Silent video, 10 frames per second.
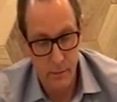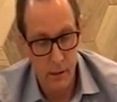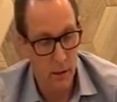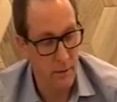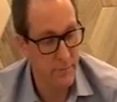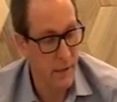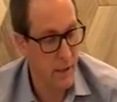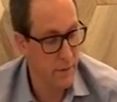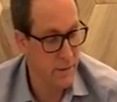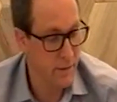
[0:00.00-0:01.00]
all of the
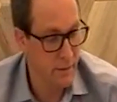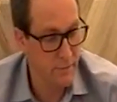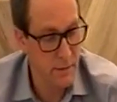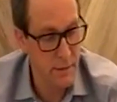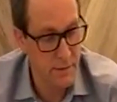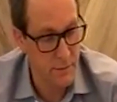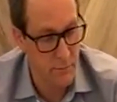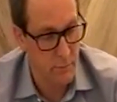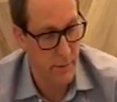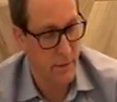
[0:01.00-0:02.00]
other services
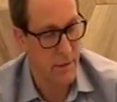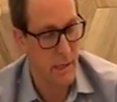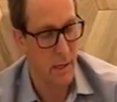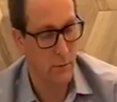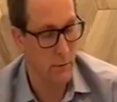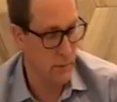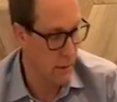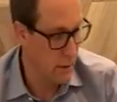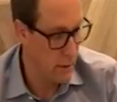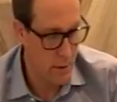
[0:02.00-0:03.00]
with the town are
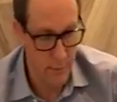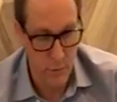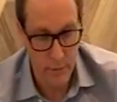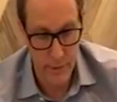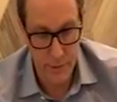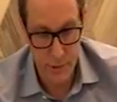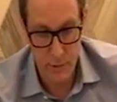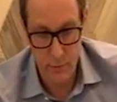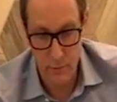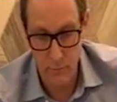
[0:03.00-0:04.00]
all
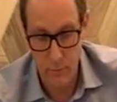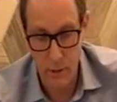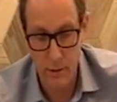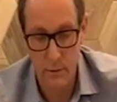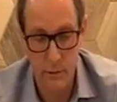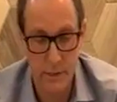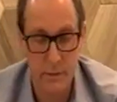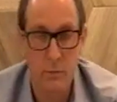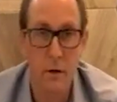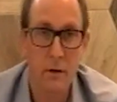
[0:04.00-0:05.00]
operational: water,
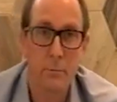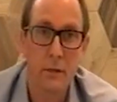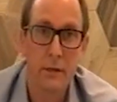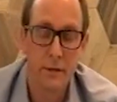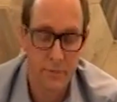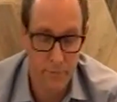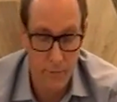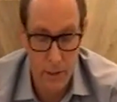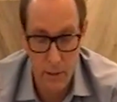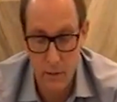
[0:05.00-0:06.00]
wastewater, police,
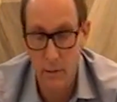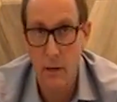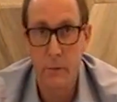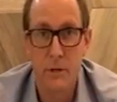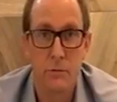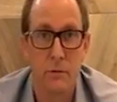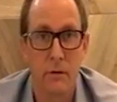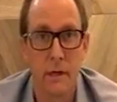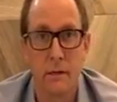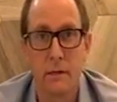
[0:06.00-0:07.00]
fire, garbage,
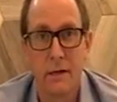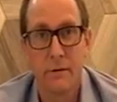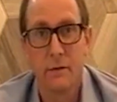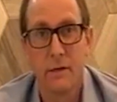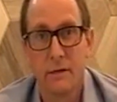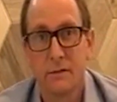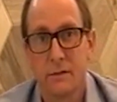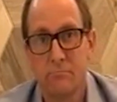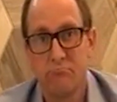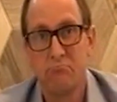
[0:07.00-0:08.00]
recycling, everything's